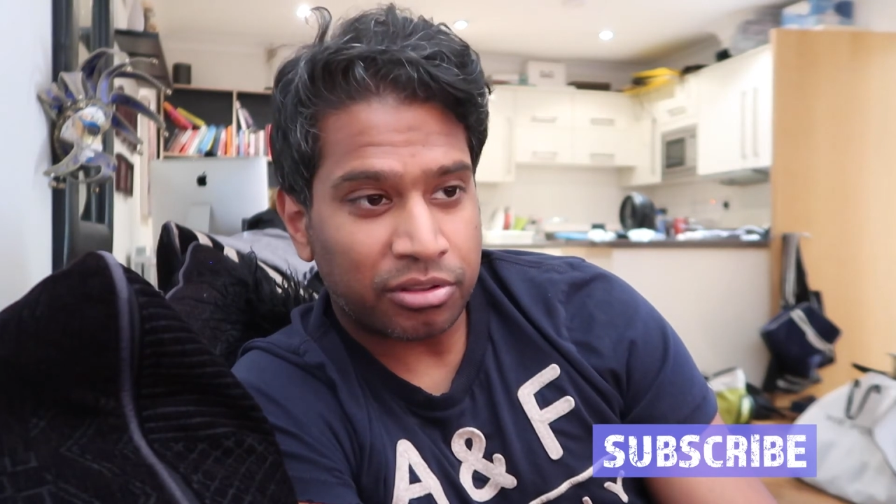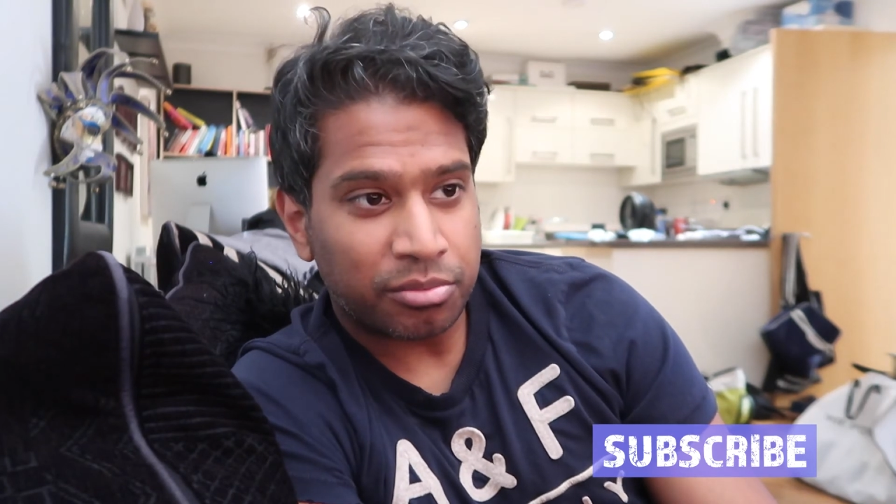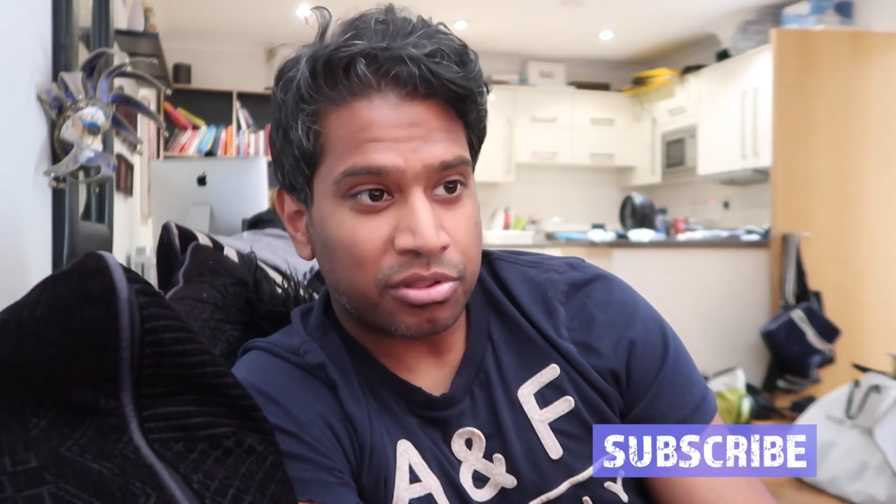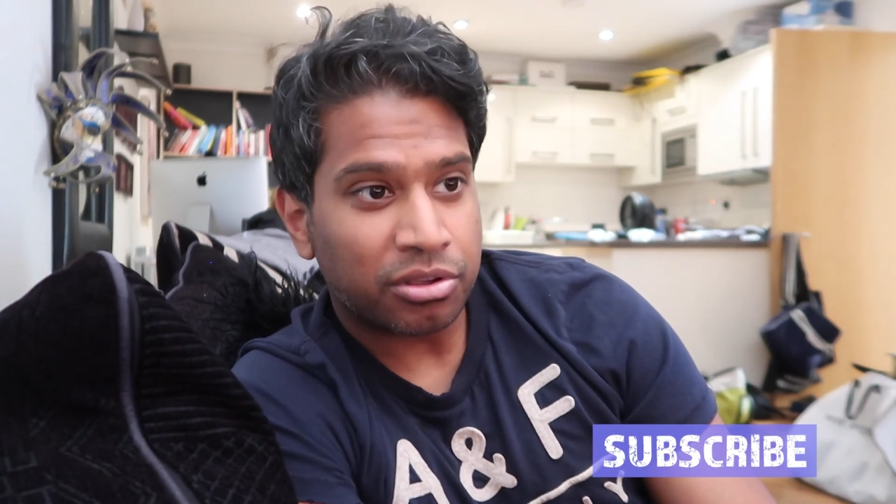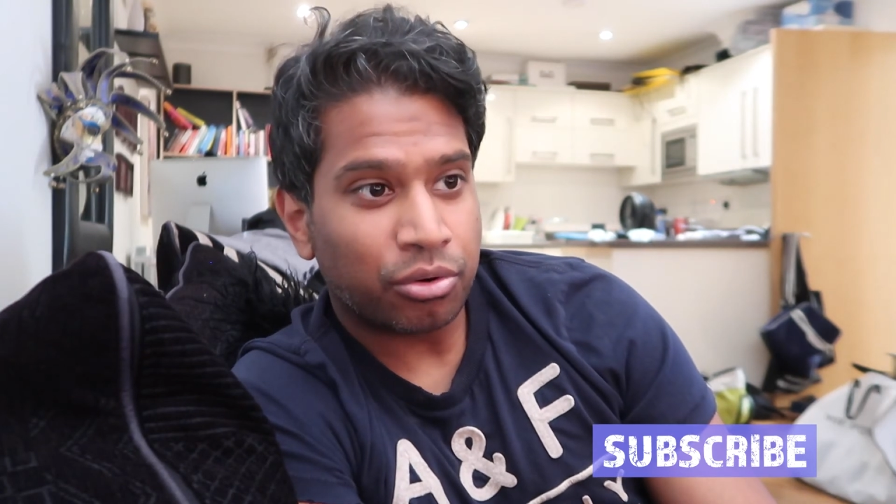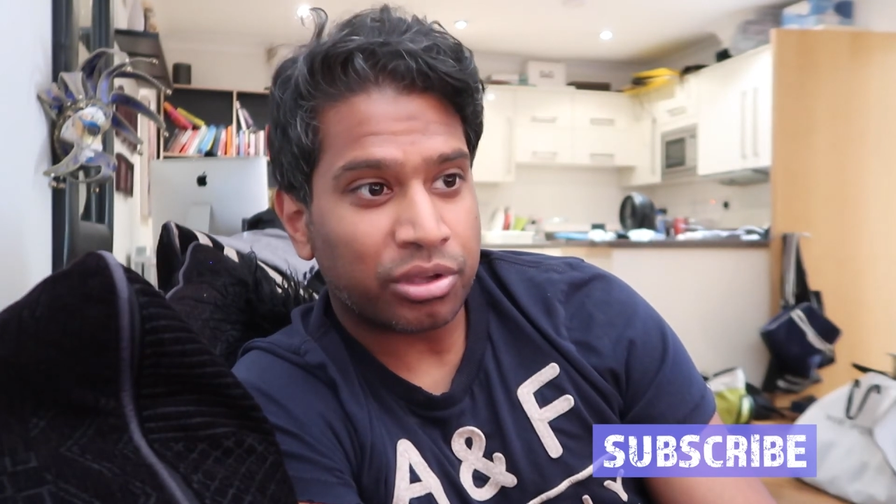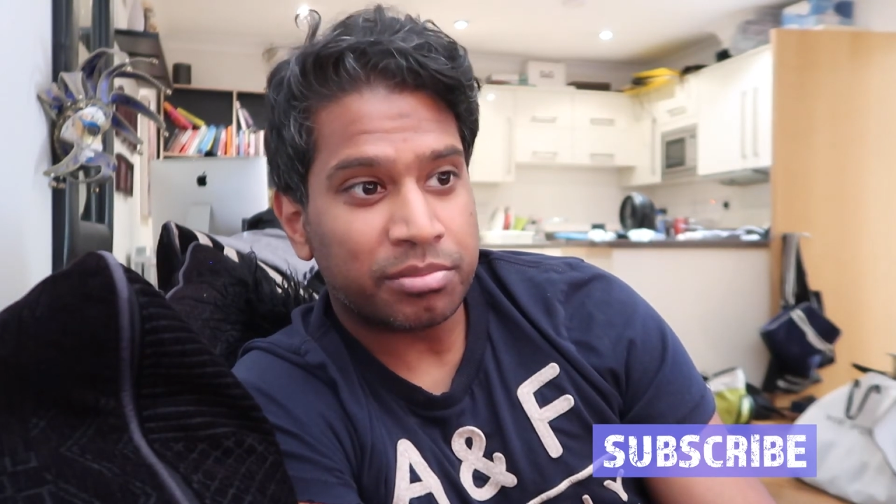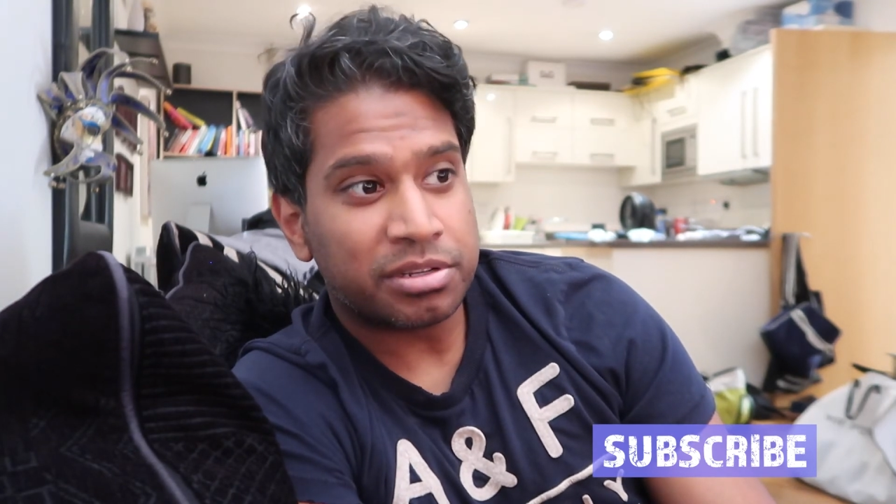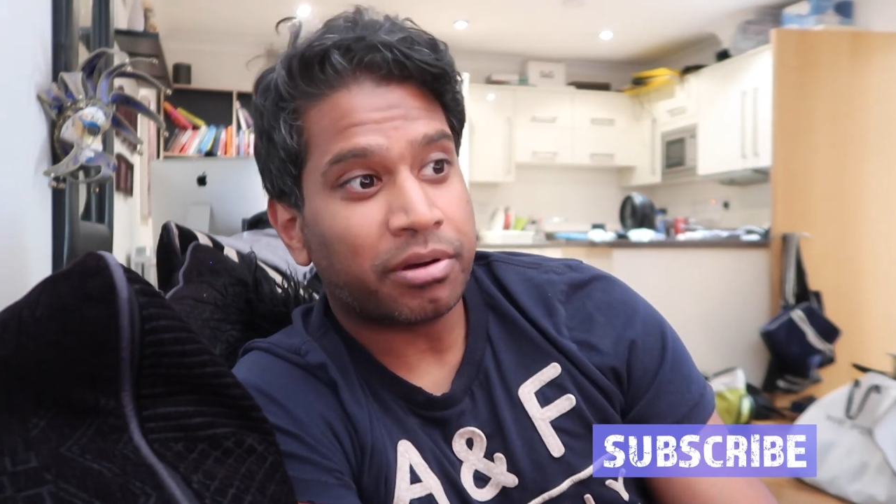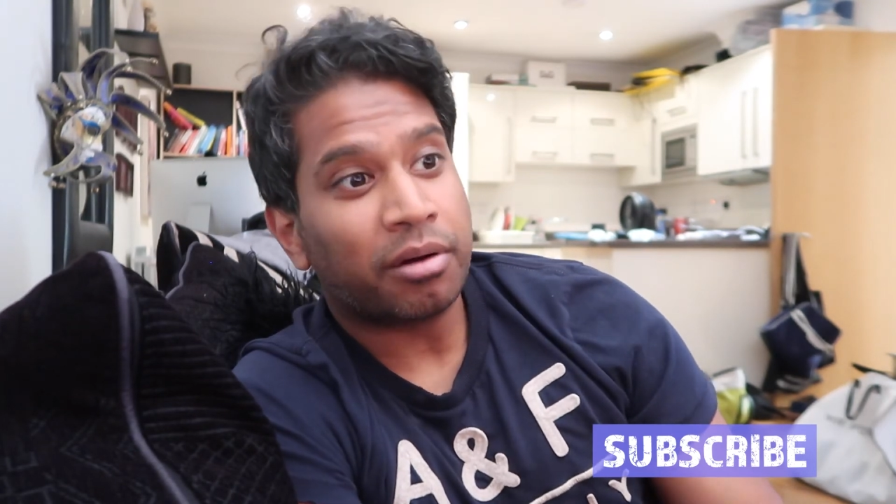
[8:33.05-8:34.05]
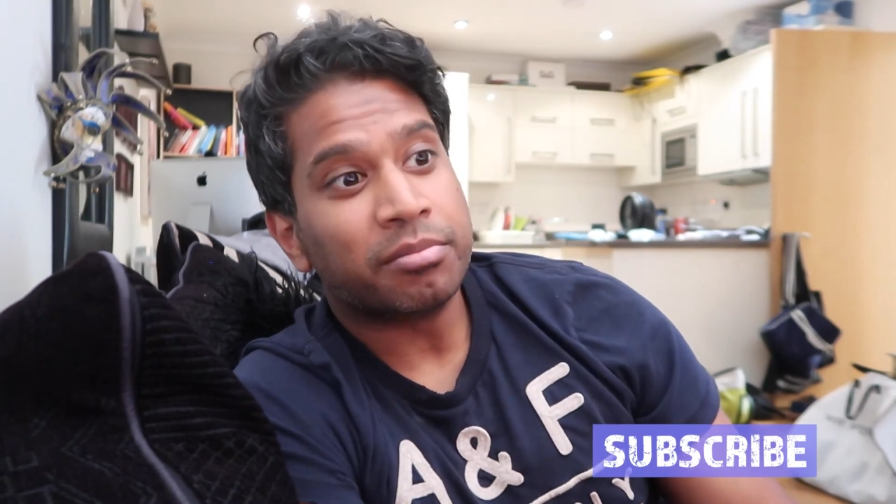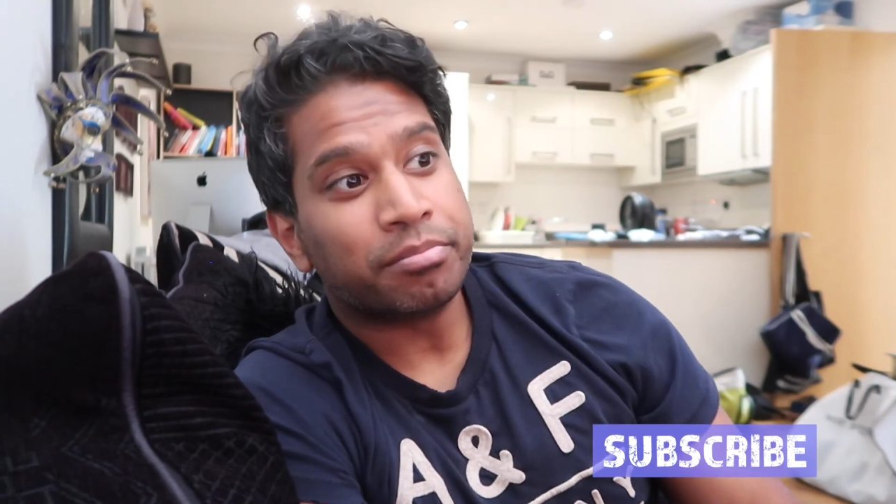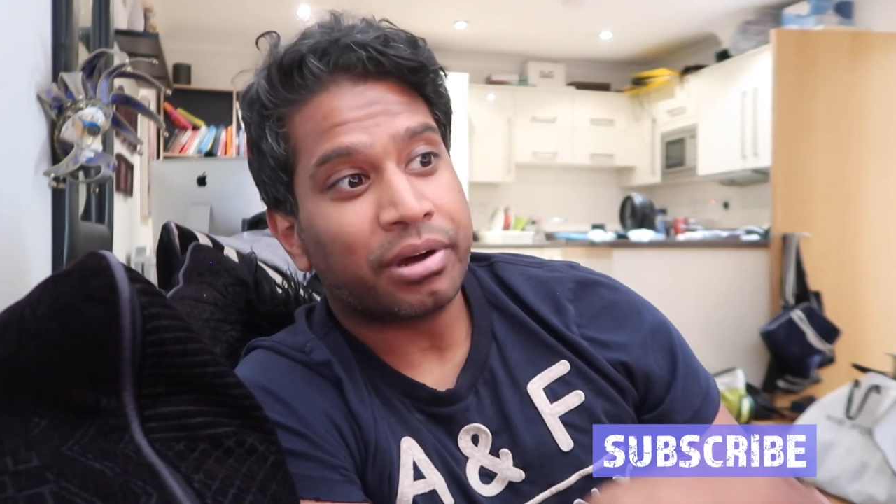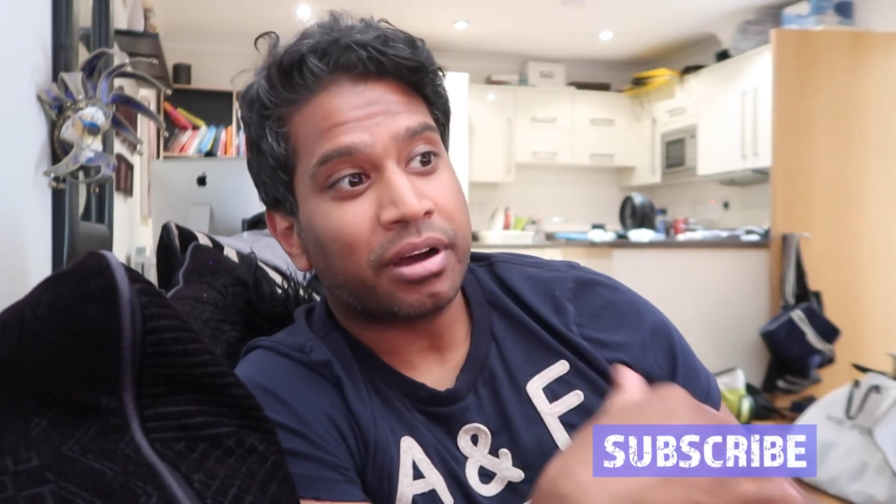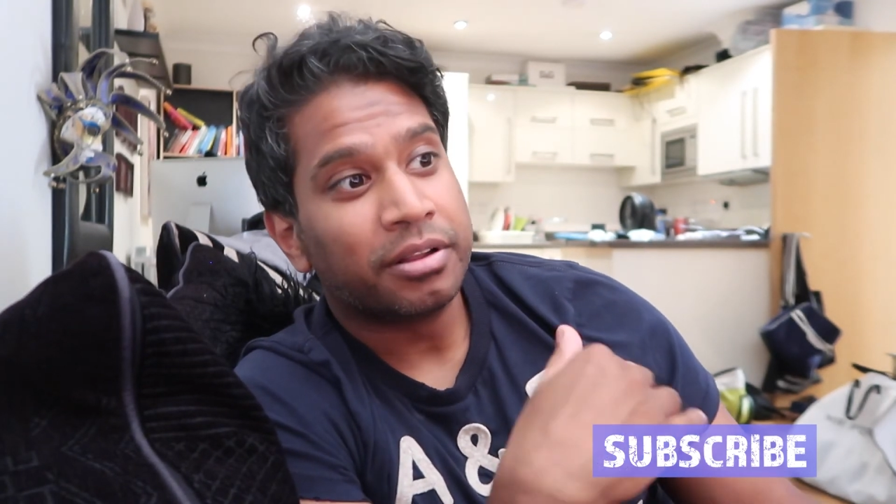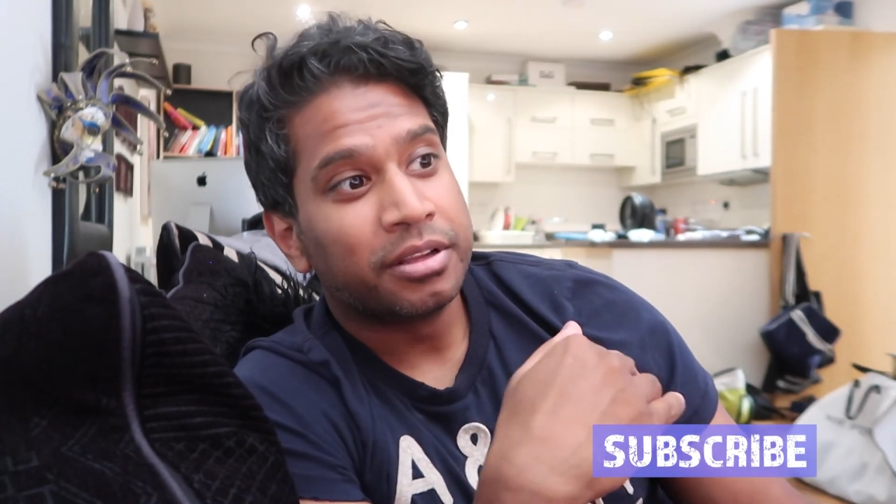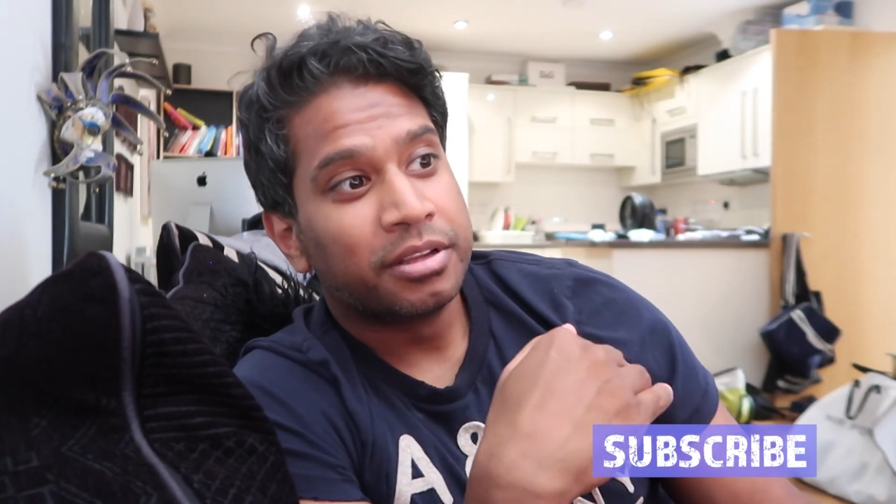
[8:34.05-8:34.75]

terms of the goalkeeping department, but